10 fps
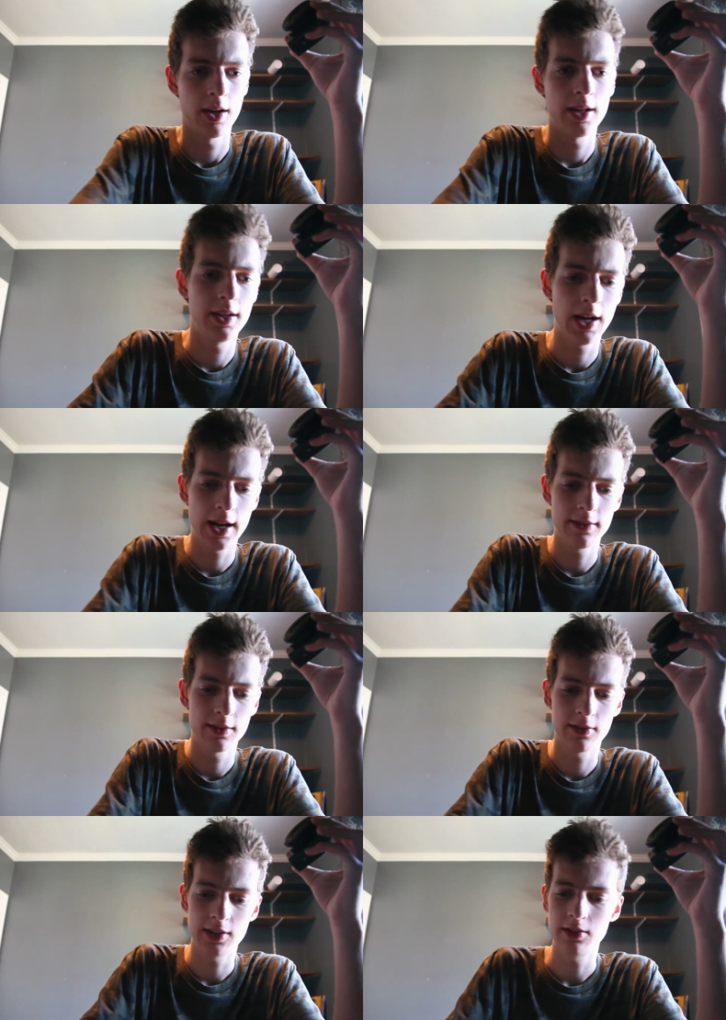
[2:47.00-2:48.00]
and then it has
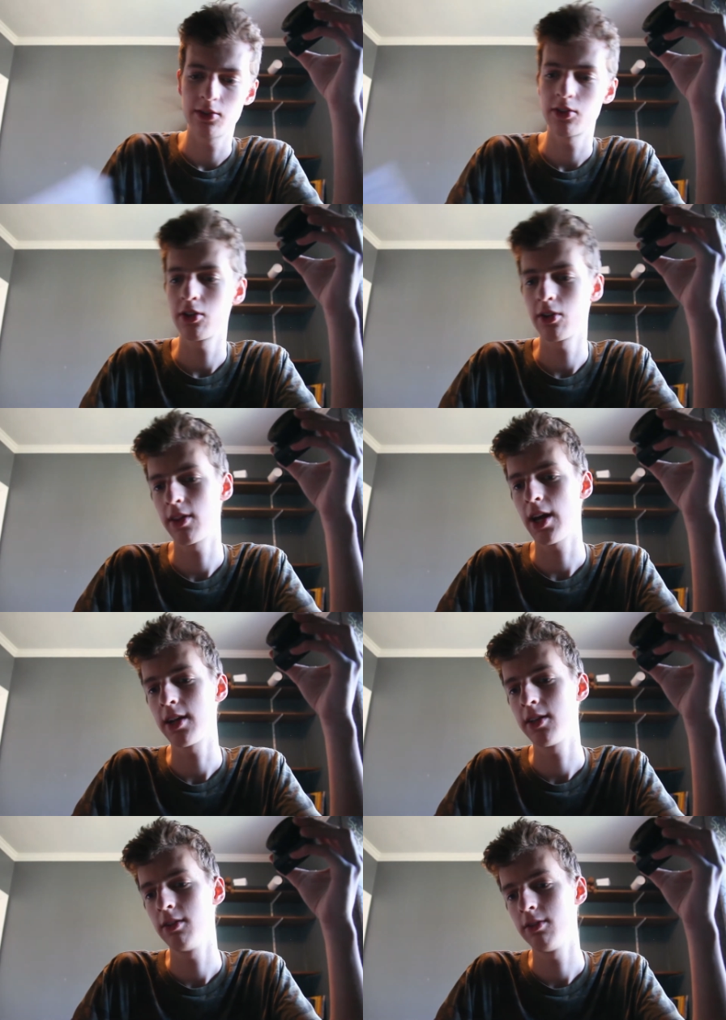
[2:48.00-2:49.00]
a sensor
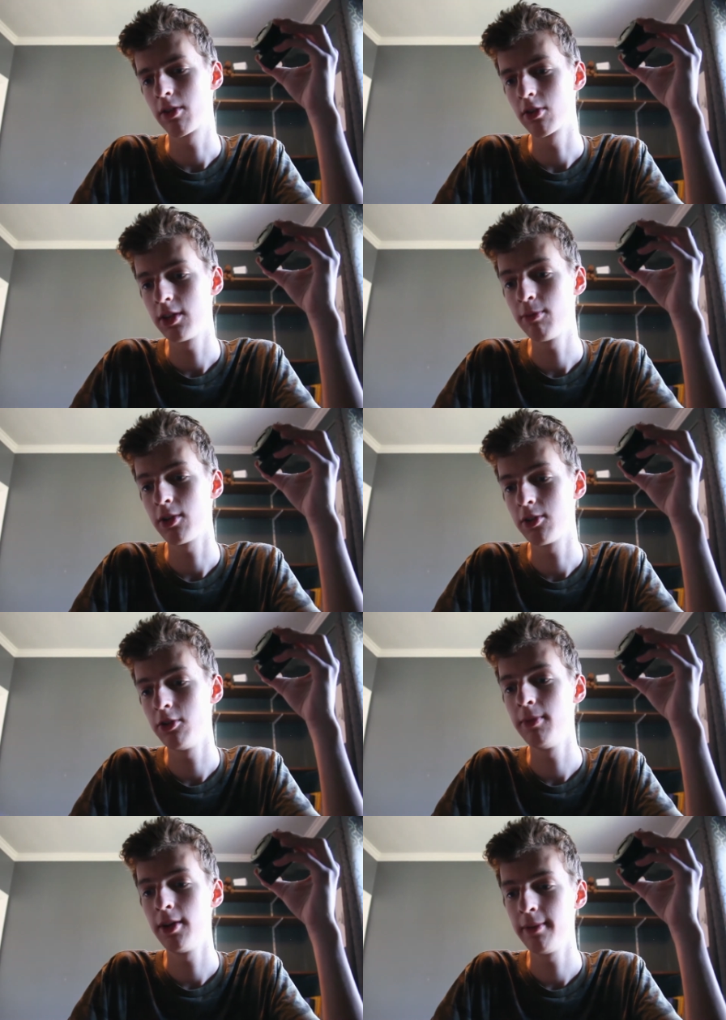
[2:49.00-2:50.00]
that is
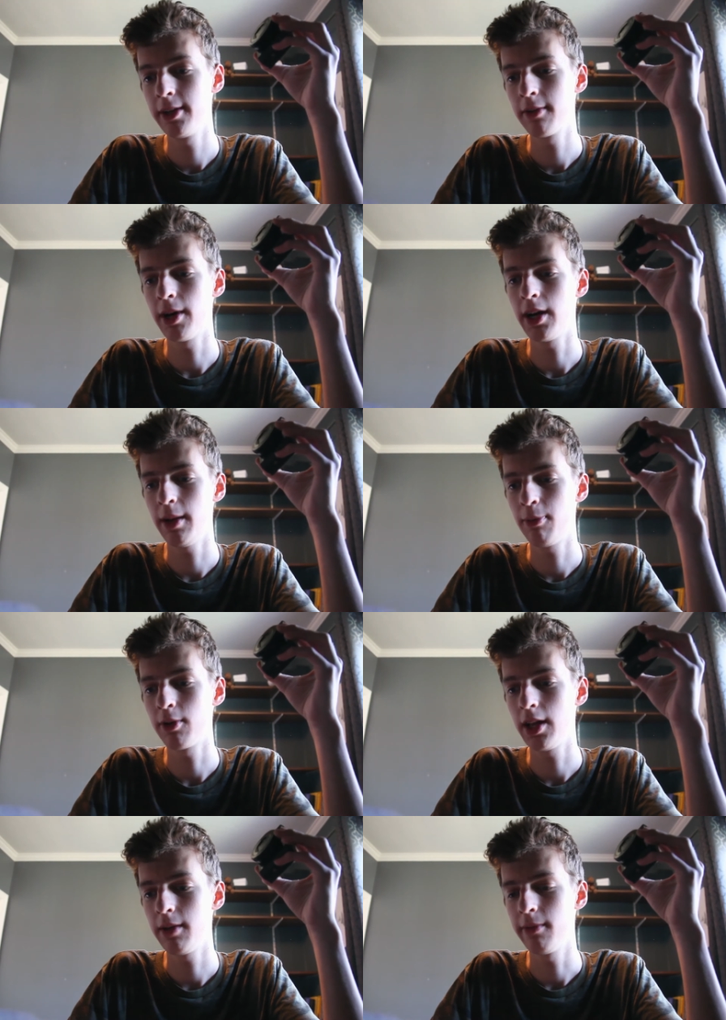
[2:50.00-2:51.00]
13.2 millimeter by
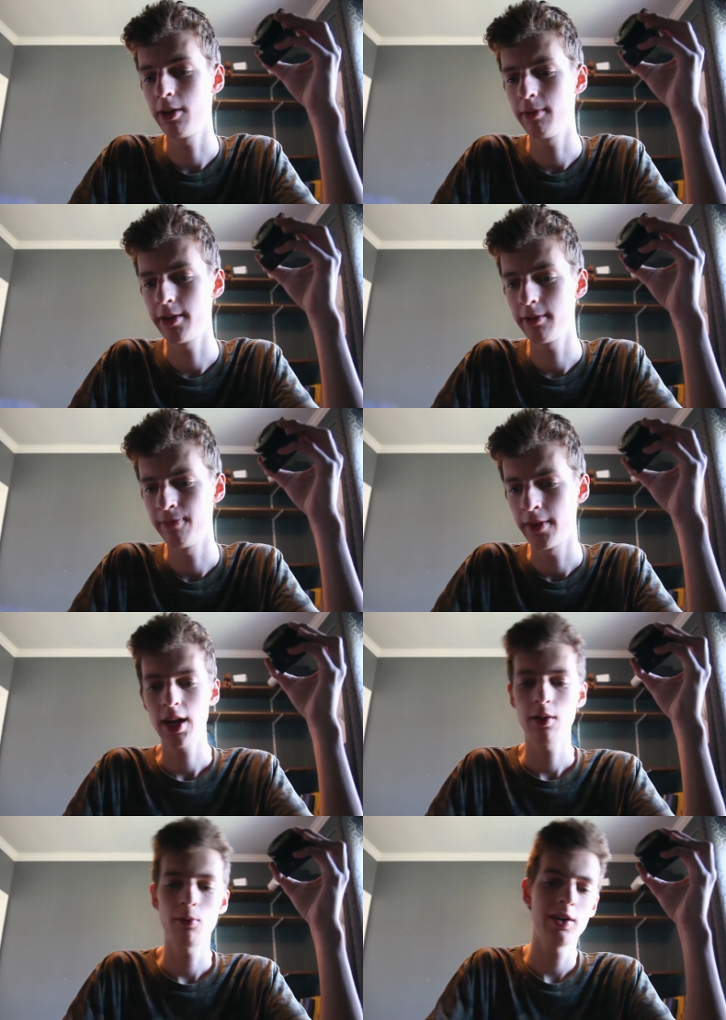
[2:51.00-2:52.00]
8.8 millimeter.
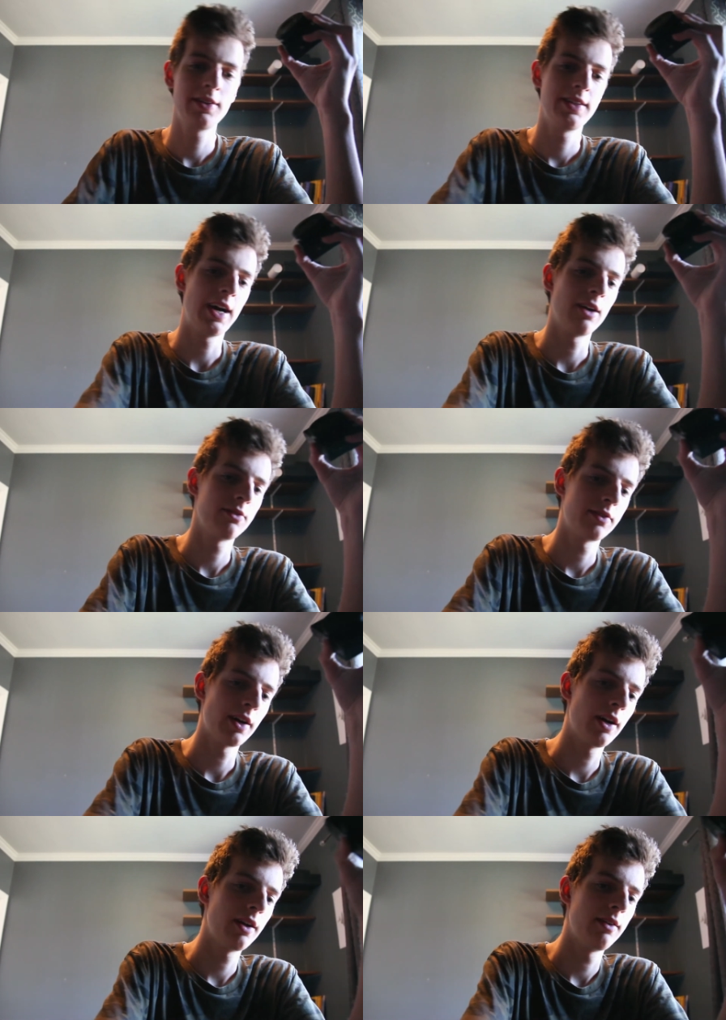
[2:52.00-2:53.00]
And the one
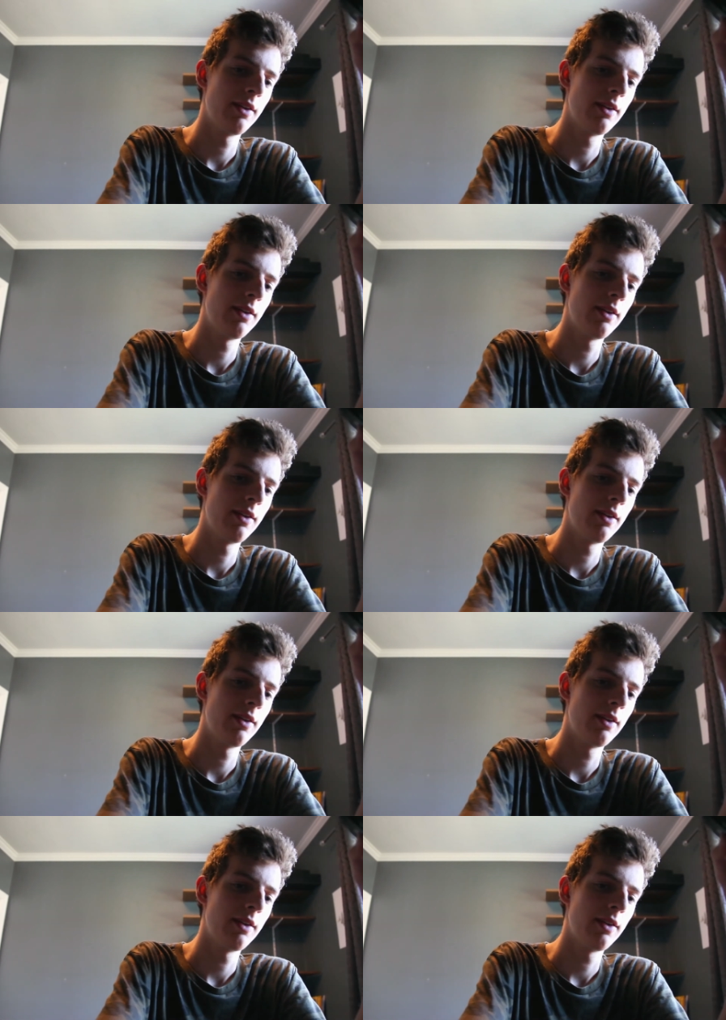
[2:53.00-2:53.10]
downside